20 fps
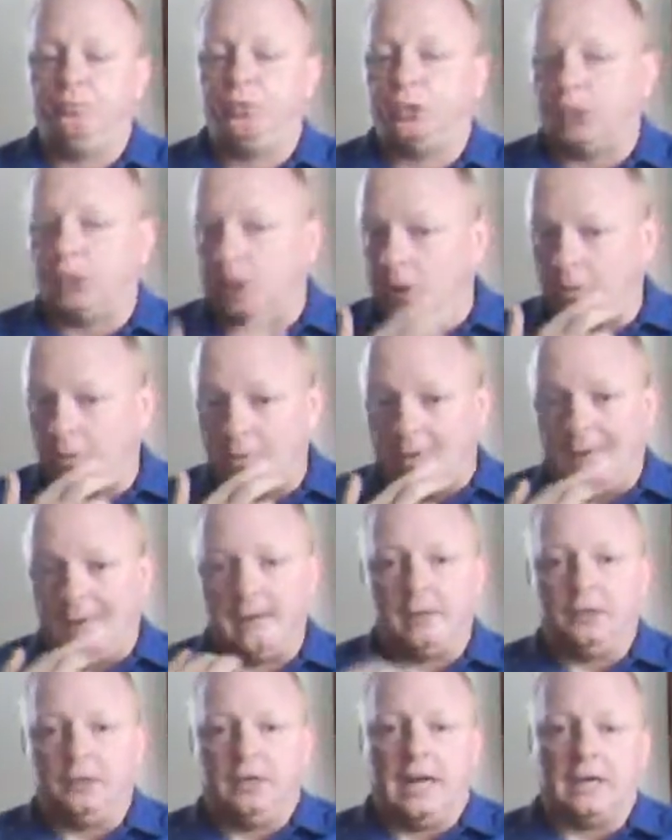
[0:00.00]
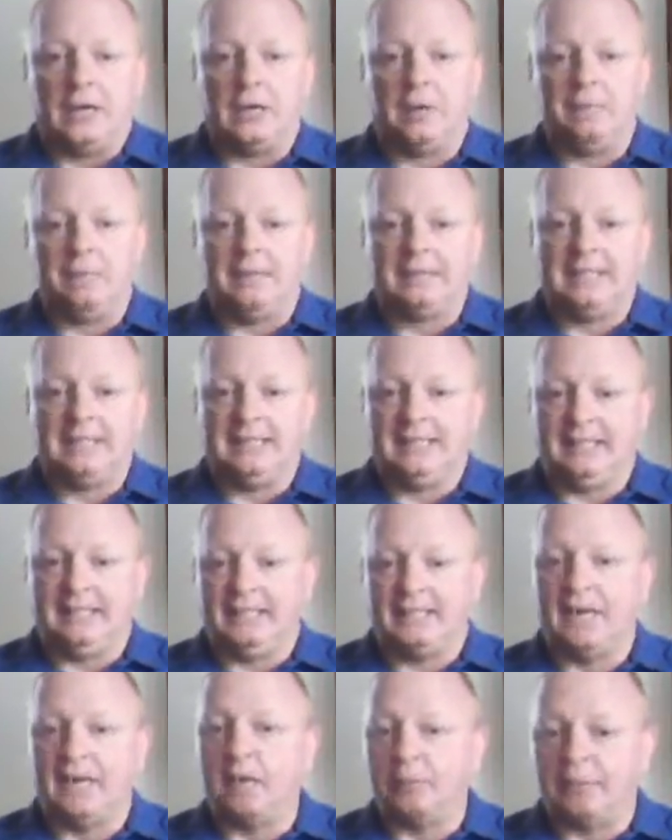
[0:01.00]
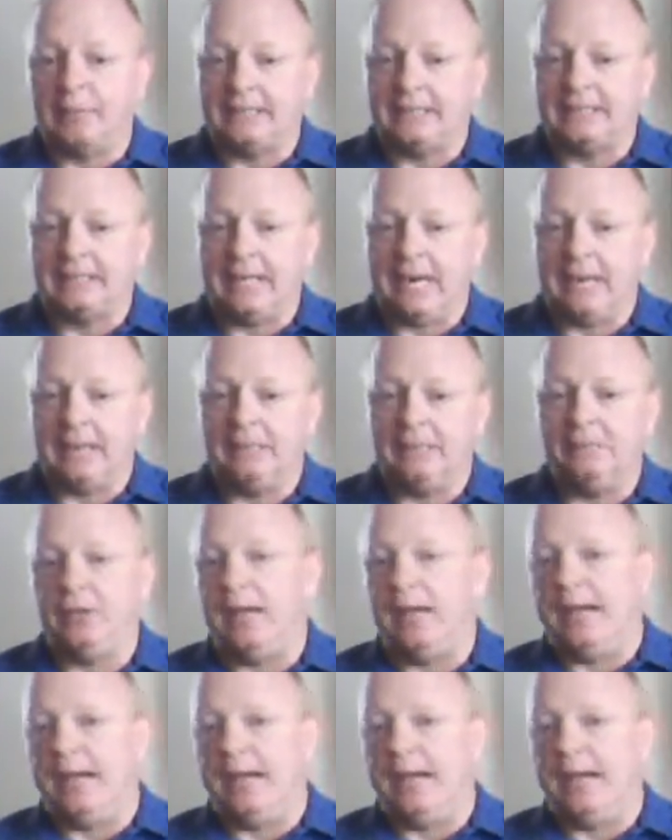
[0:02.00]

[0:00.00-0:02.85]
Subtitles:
So you're not going to miss anything terribly exciting if you